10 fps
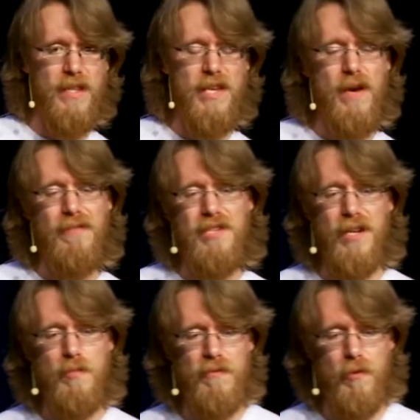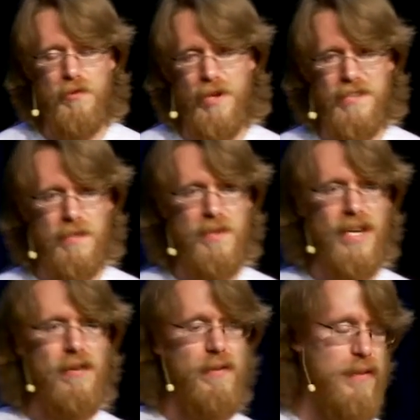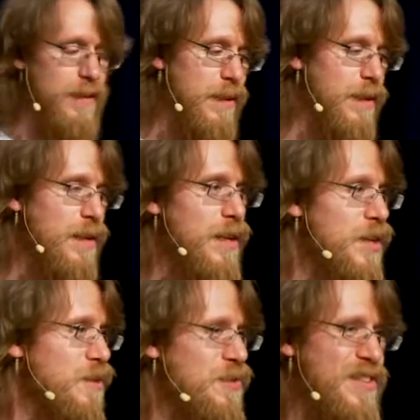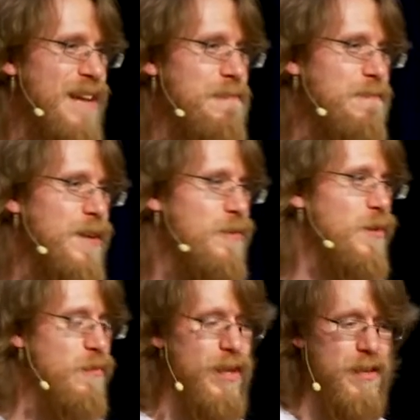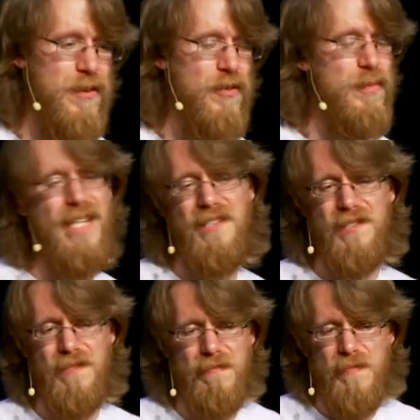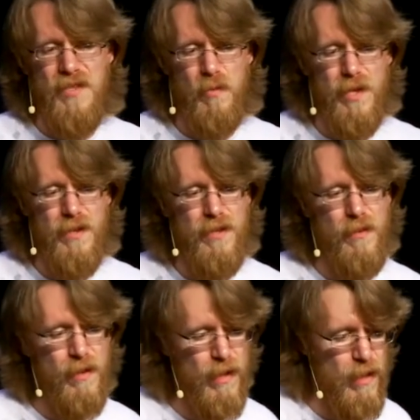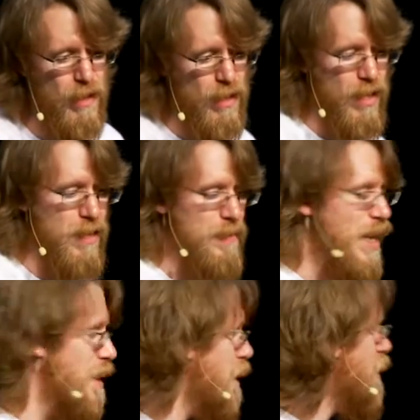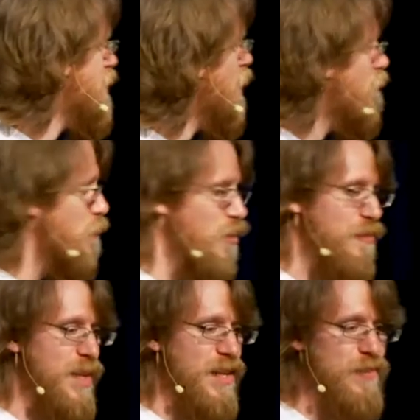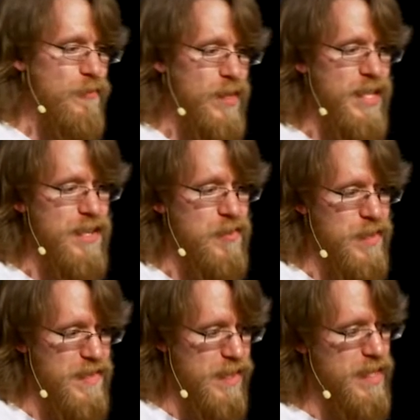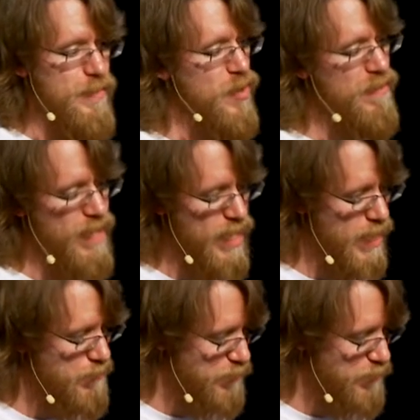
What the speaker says: that you haven't done before, try something out, and just have fun with what you do because it's what you do. I think that self-improvement is really intrinsically motivating.